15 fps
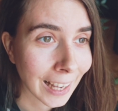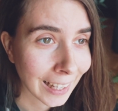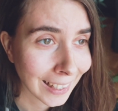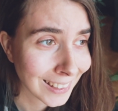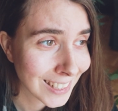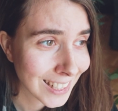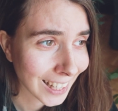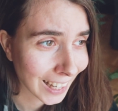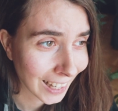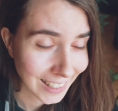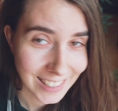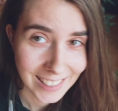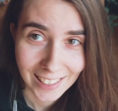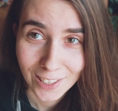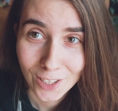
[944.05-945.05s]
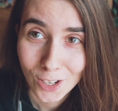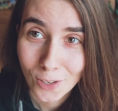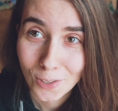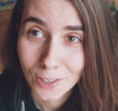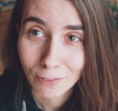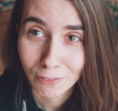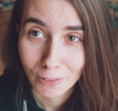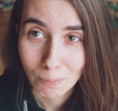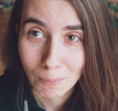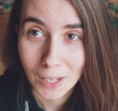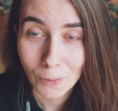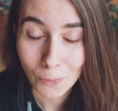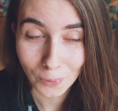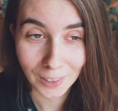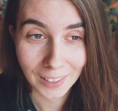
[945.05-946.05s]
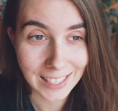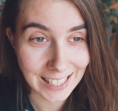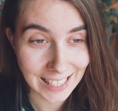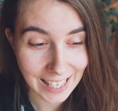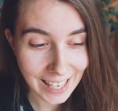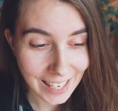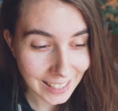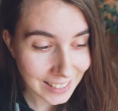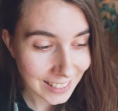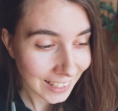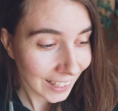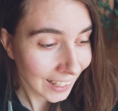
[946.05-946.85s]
high chance that Joseph and me will see it.